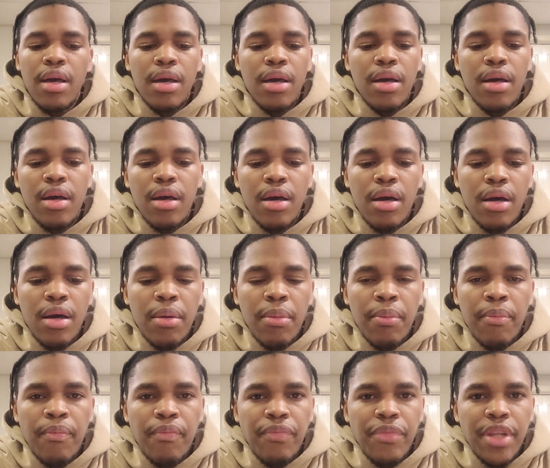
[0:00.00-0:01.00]

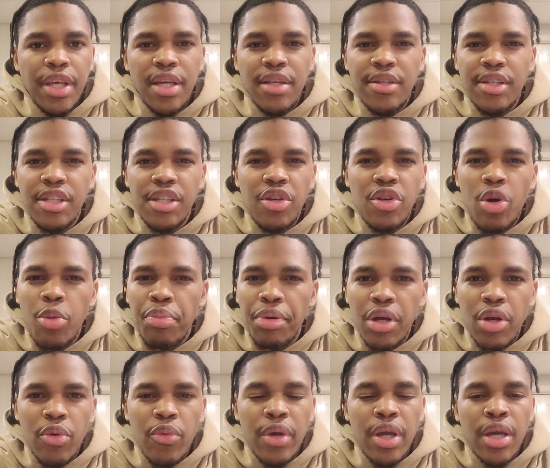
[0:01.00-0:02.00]
And just put
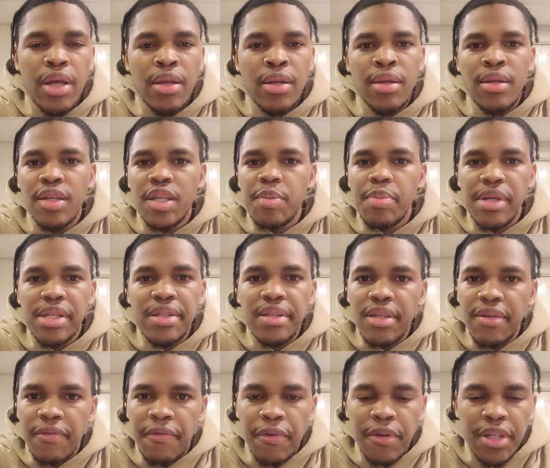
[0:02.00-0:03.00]
her in,
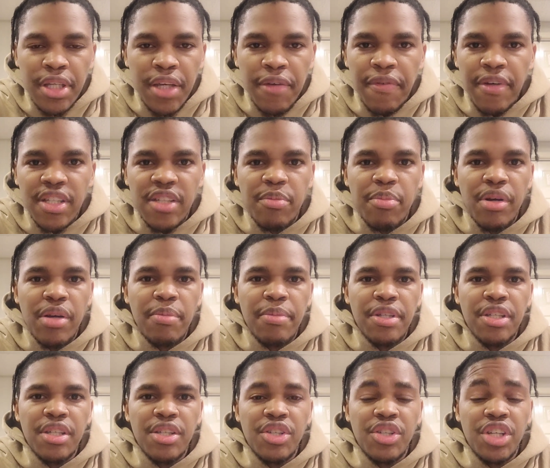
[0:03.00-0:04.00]
especially for defensive
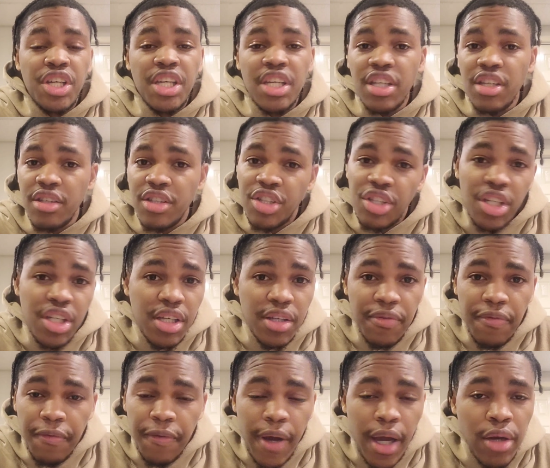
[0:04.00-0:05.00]
purposes. She
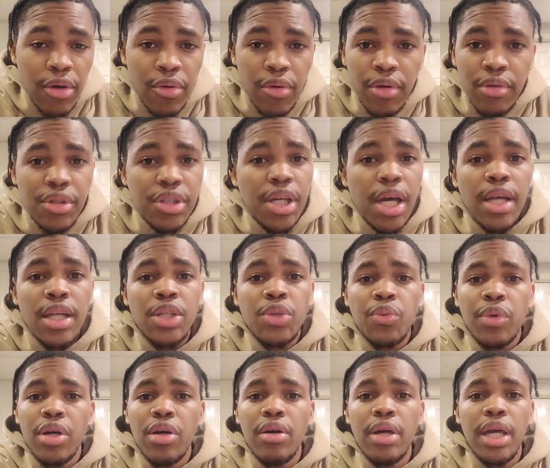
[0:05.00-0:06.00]
can find her own shot as
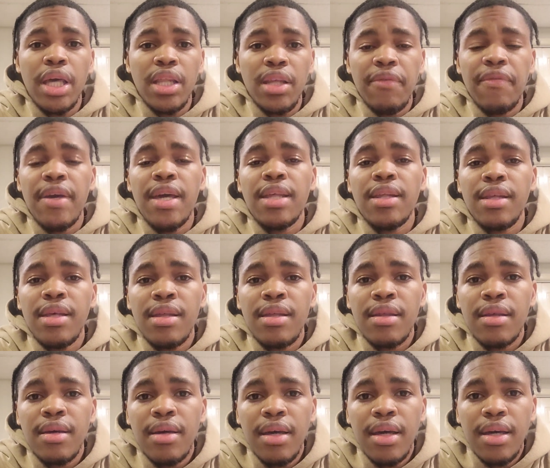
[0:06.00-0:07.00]
well. Haley Van Lith
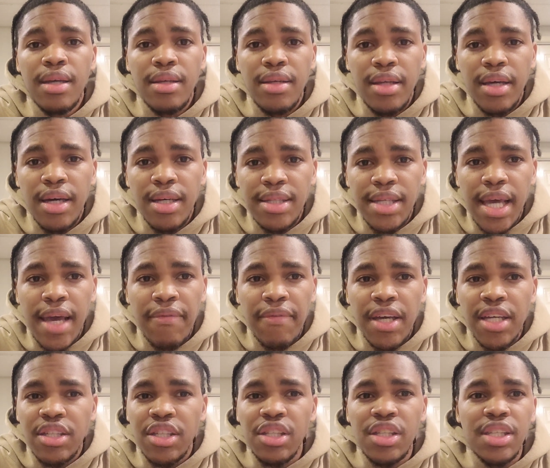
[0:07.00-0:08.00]
does have
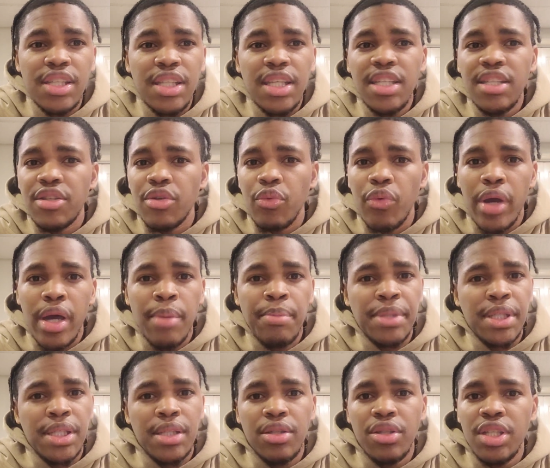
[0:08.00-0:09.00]
that. She just needs the
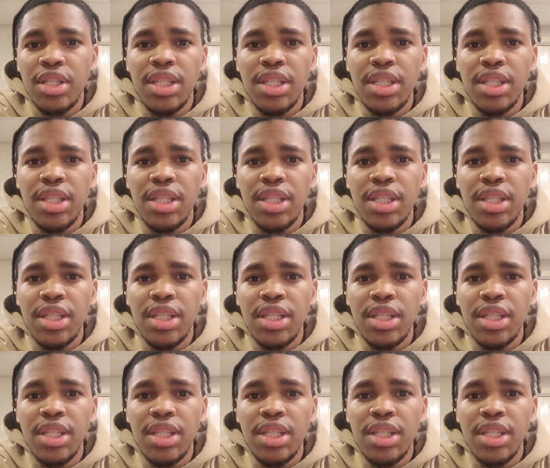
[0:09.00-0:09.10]
reps.